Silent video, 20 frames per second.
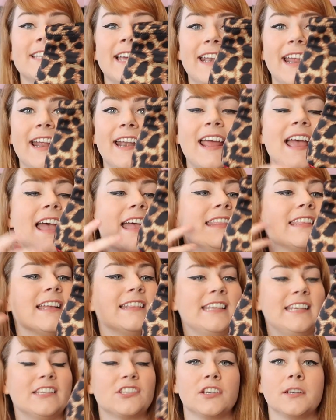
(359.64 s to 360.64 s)
excited
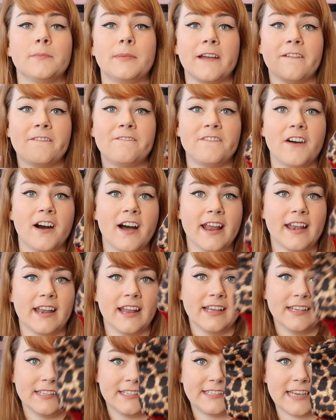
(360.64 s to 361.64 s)
that these are gonna be a
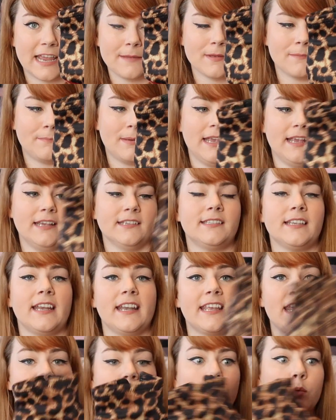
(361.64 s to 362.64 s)
fun statement piece.
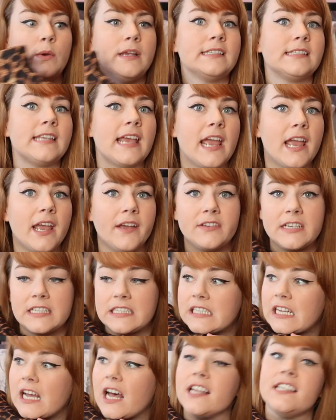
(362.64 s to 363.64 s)
And again, we saved
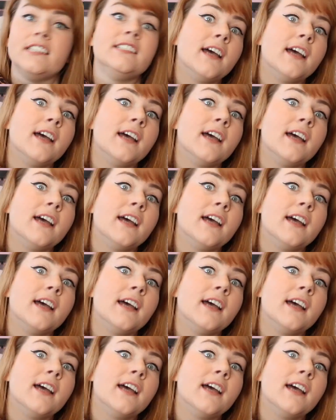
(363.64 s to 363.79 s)
a